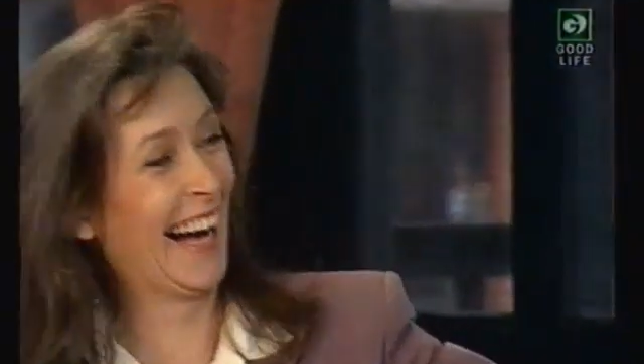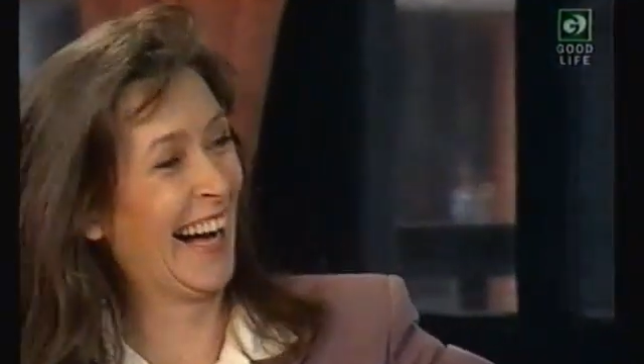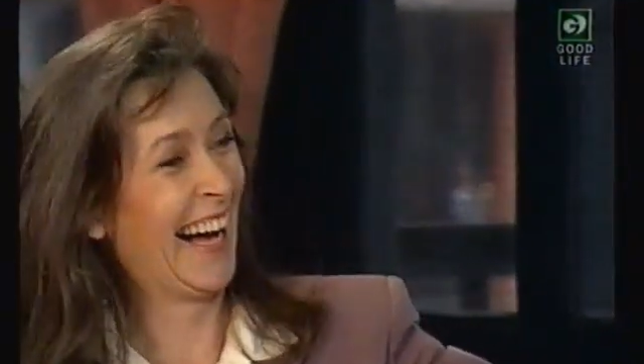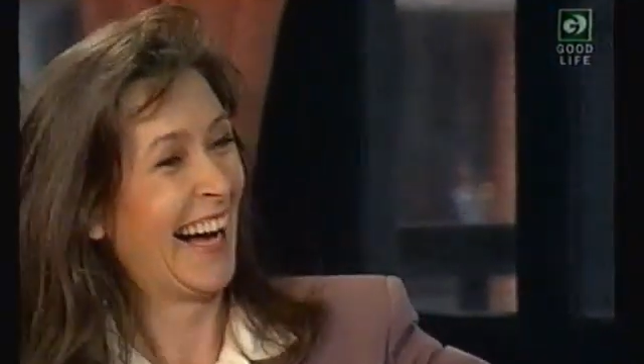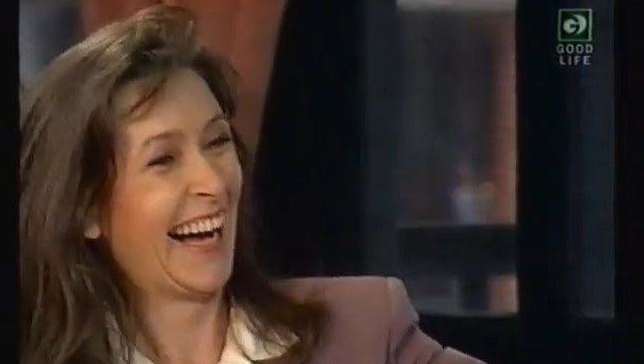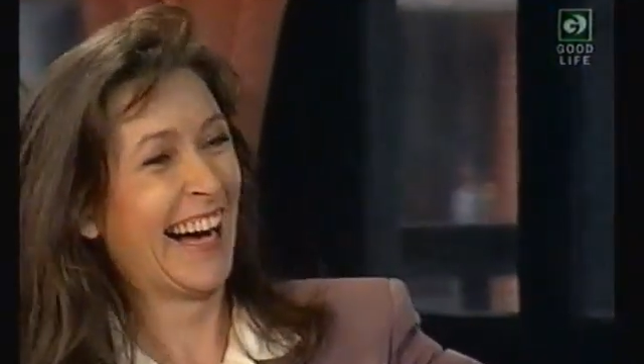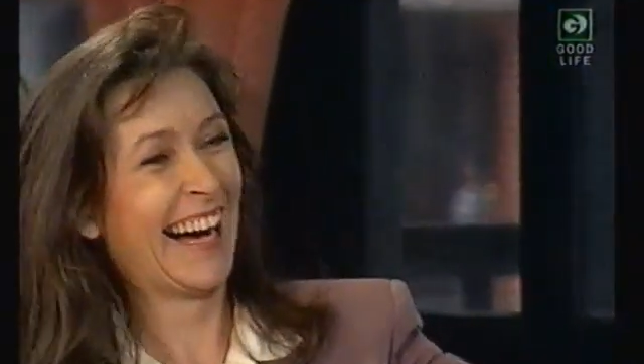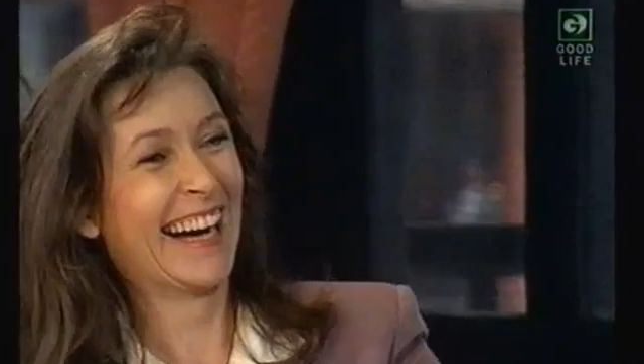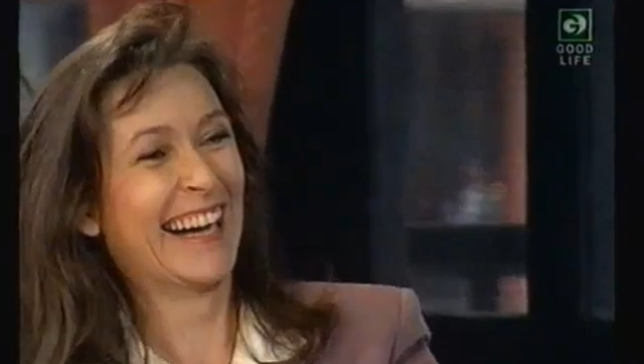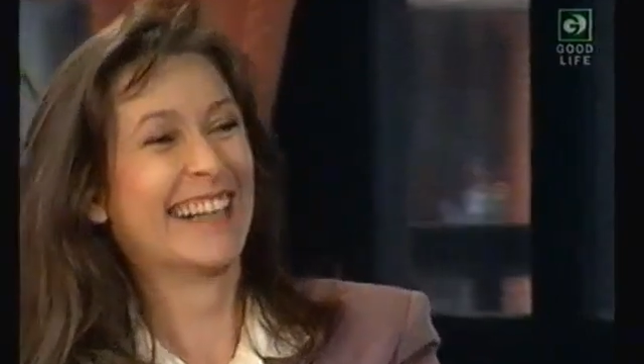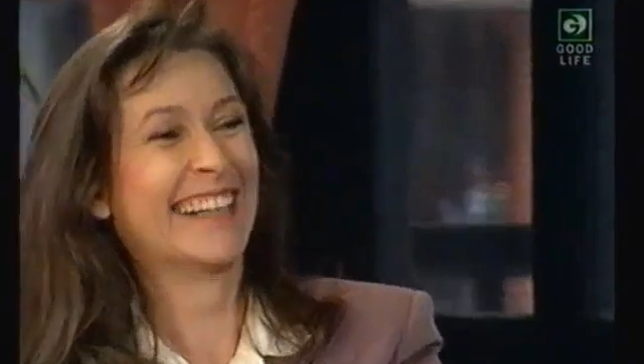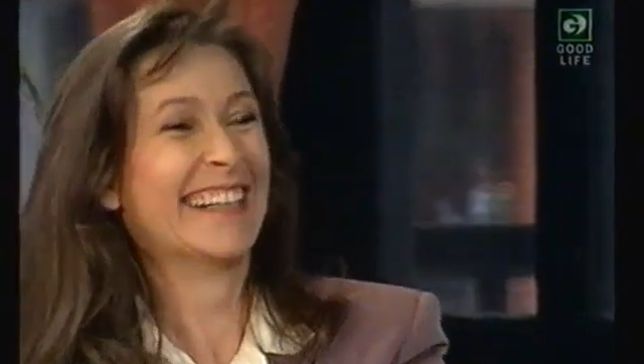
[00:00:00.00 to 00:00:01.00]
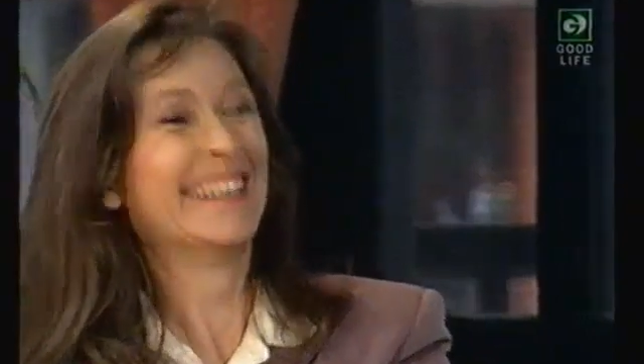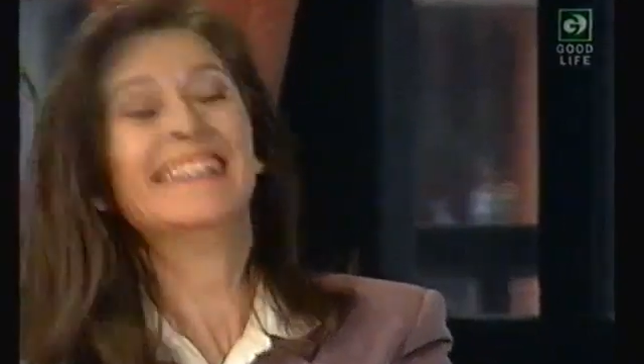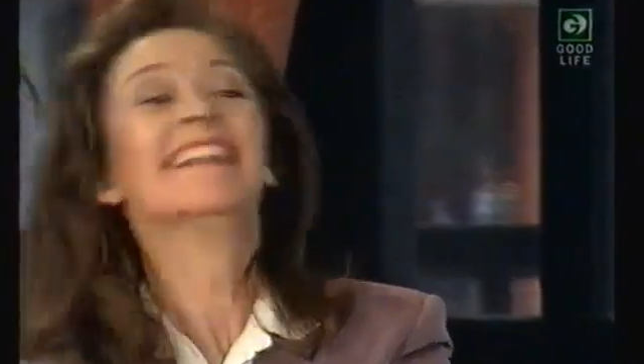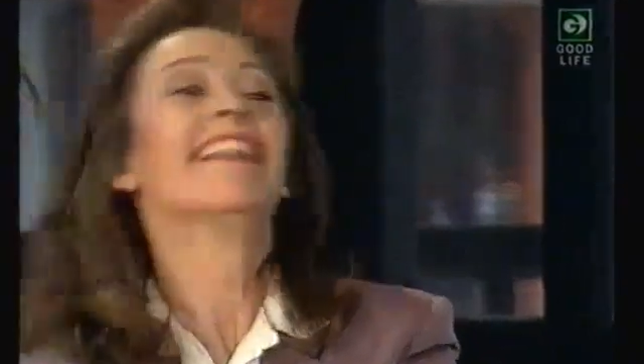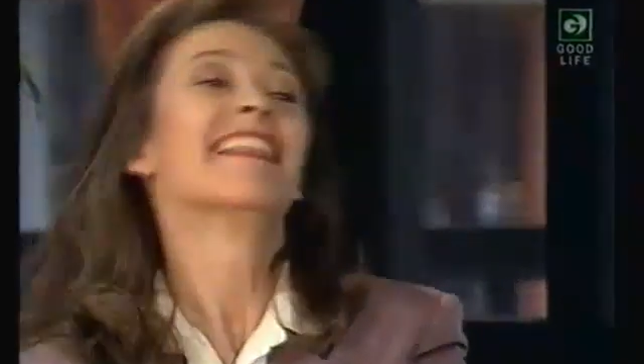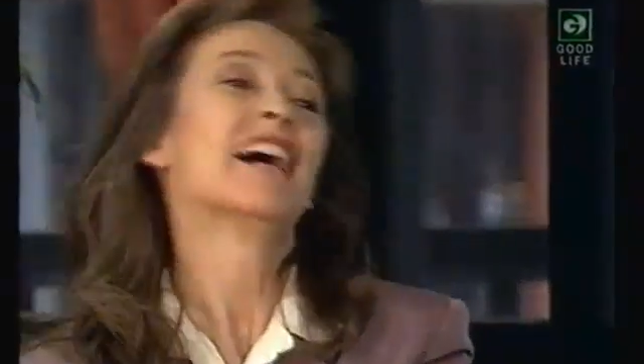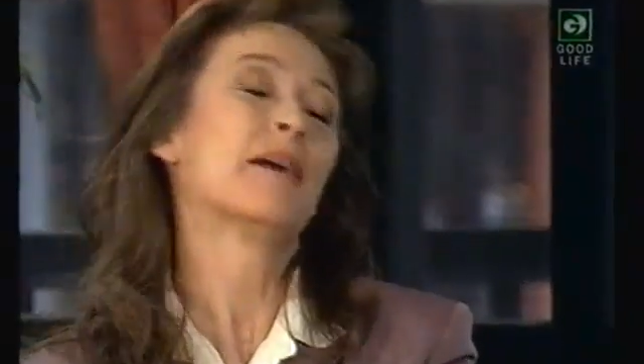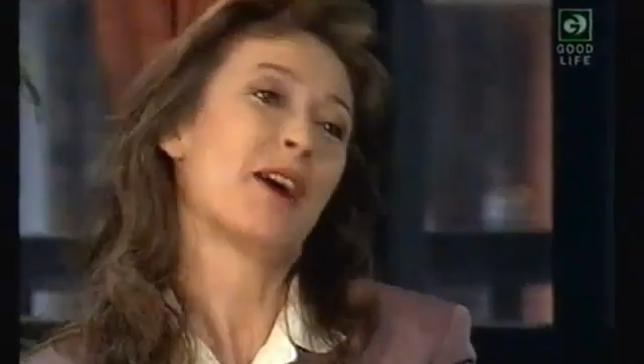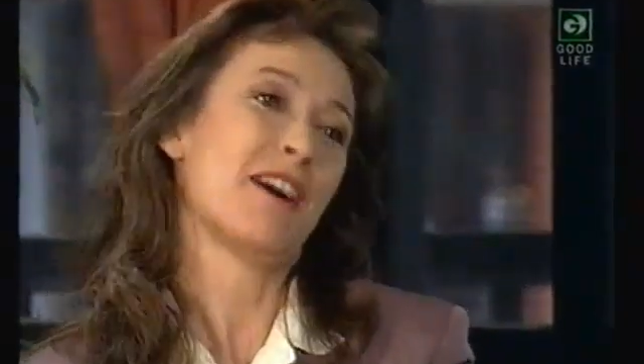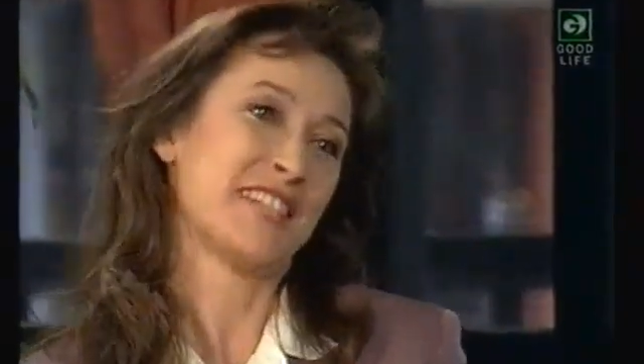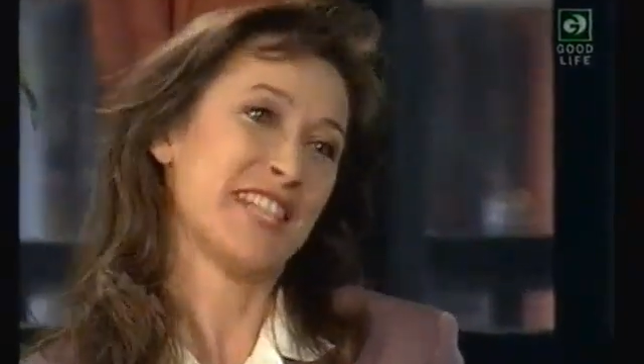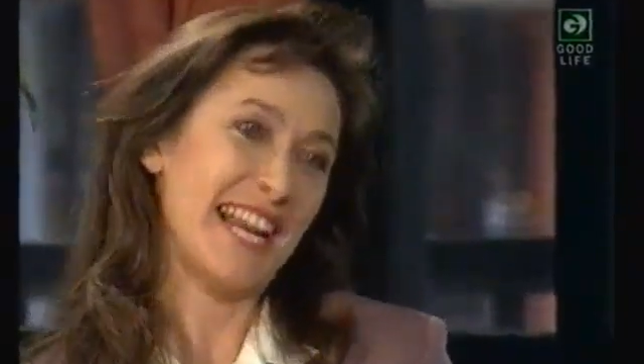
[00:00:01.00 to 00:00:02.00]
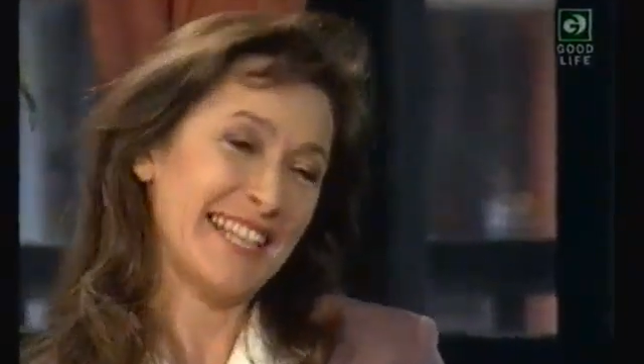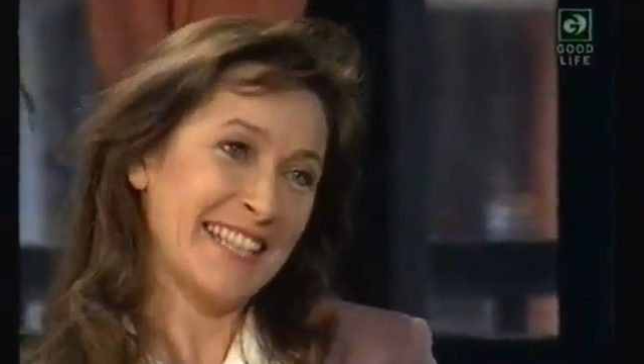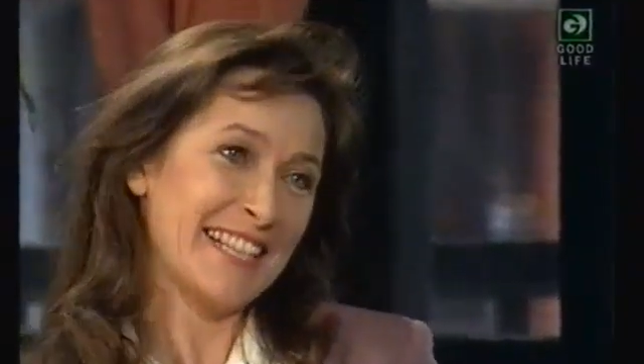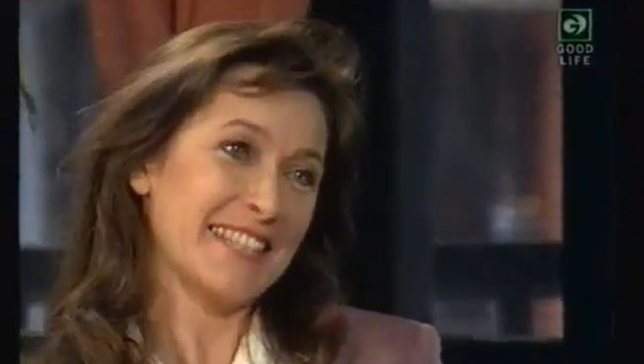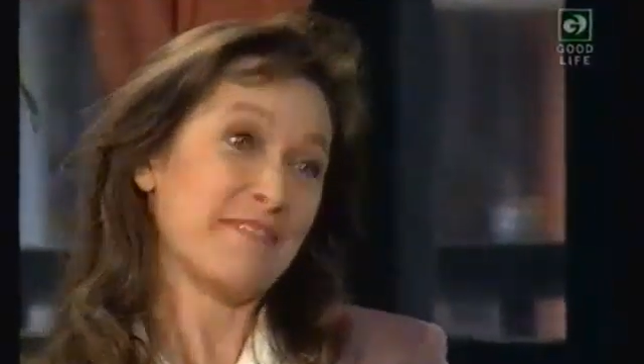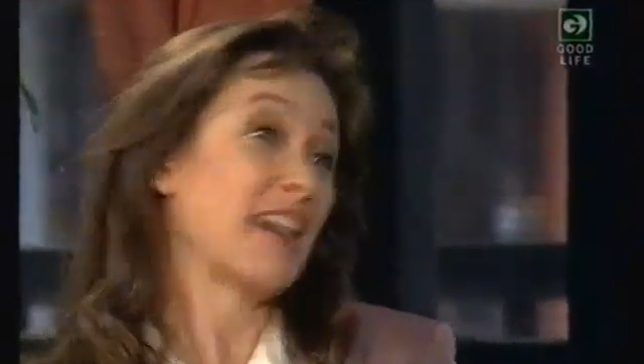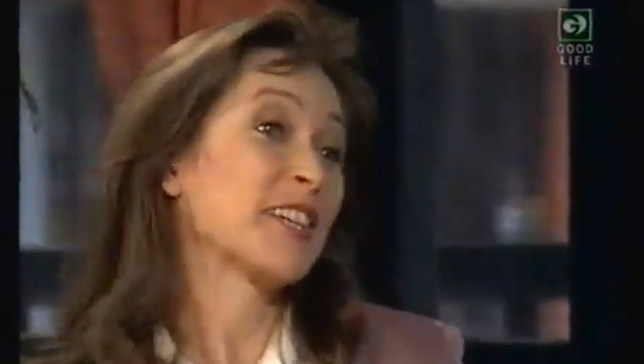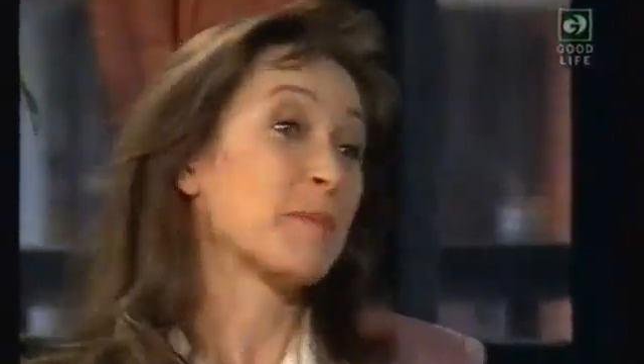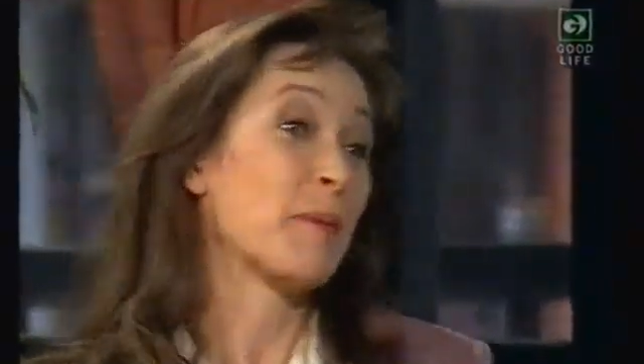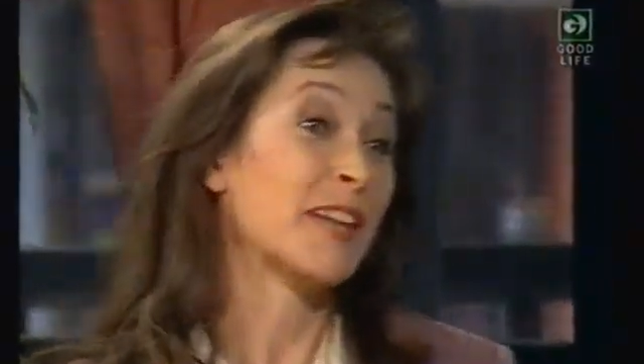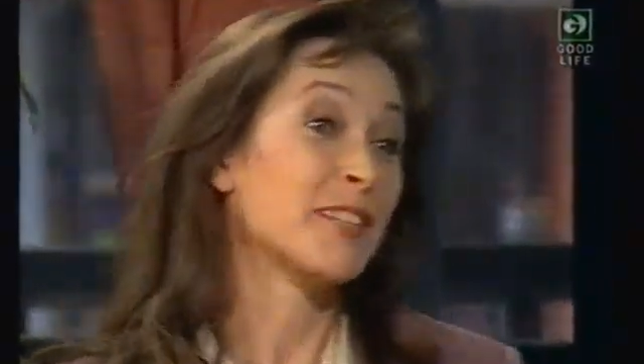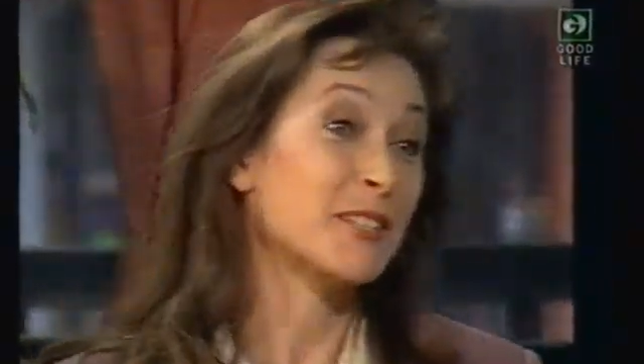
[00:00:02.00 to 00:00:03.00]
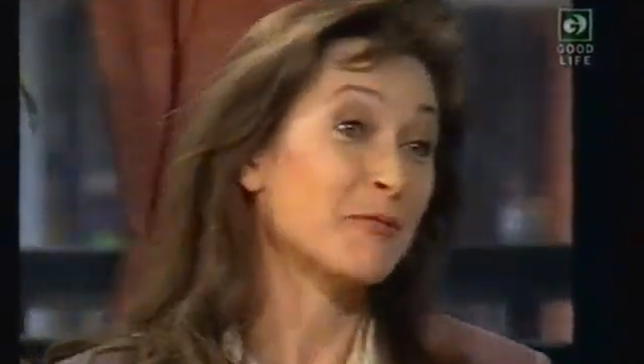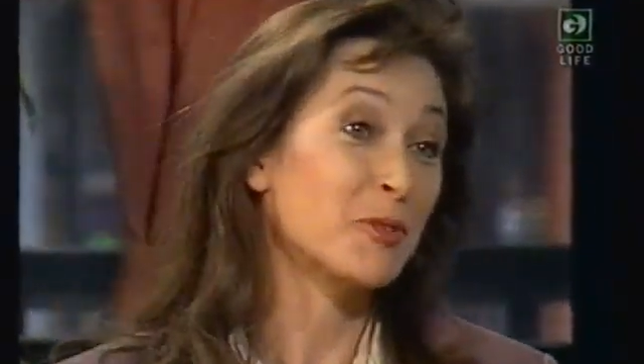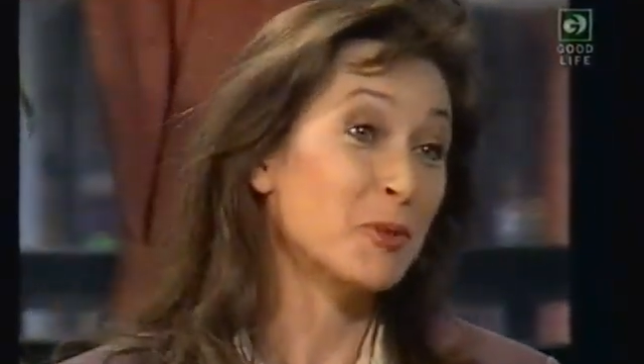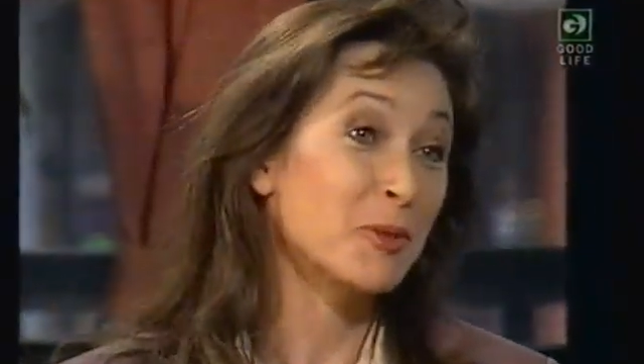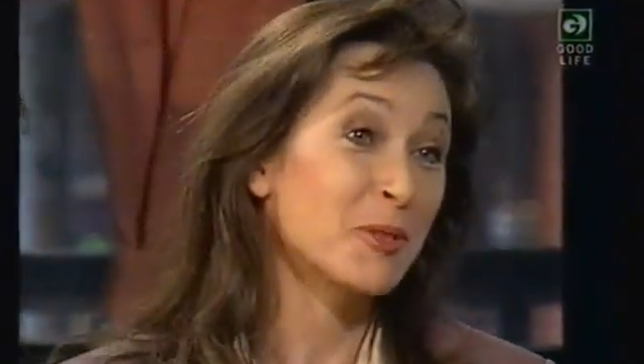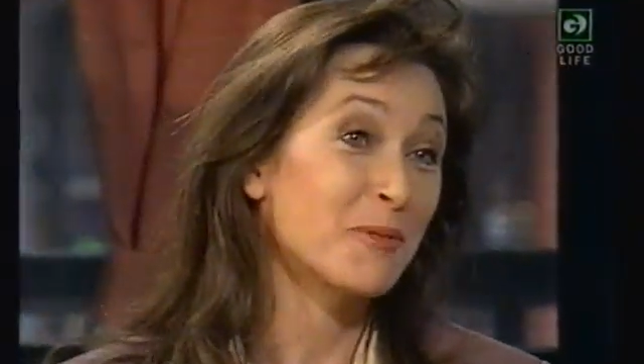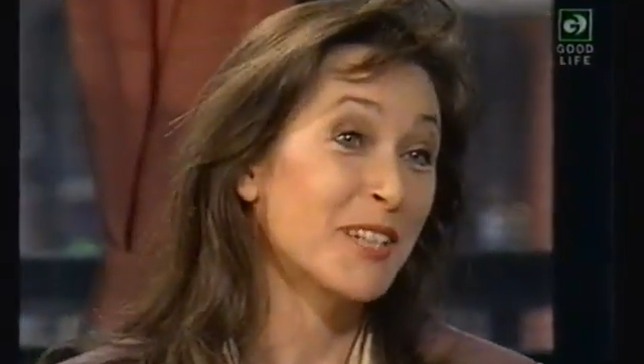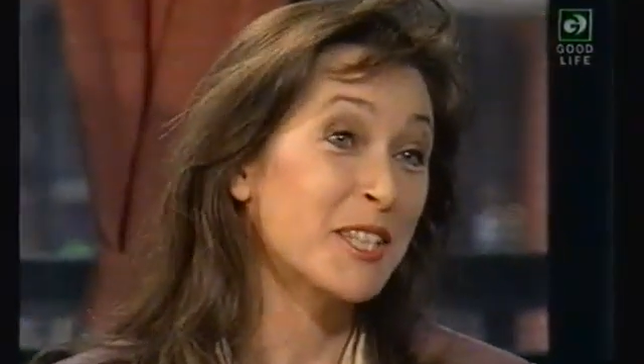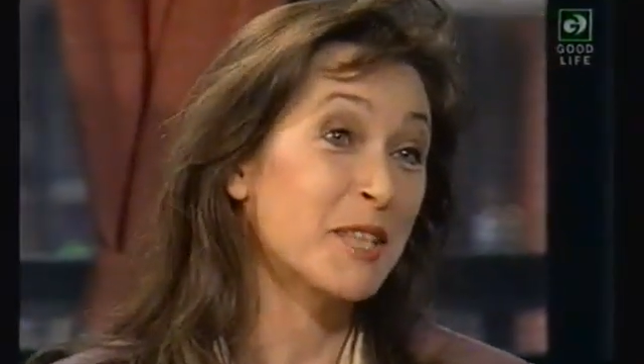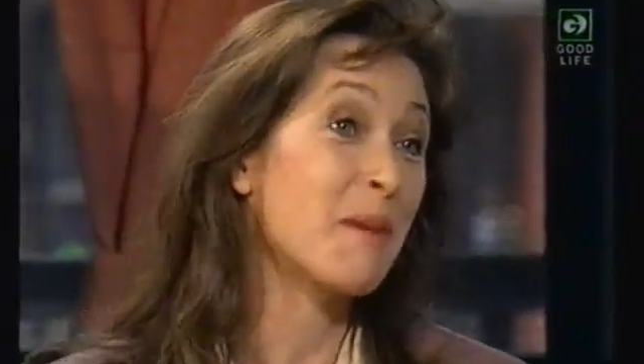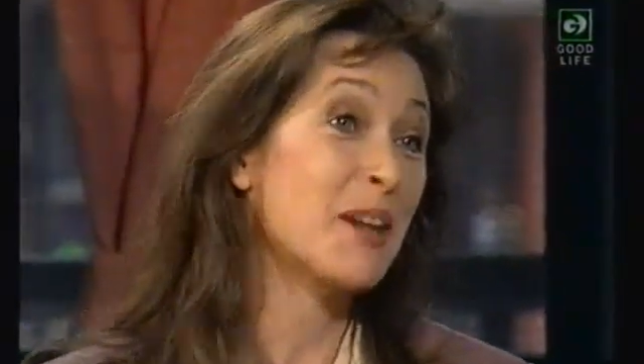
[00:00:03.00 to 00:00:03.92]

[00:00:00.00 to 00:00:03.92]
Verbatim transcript: well, you're half, you're half, Italian, aren't you? I'm half Italian, yes. yes. That explains it, that, that must It's be, the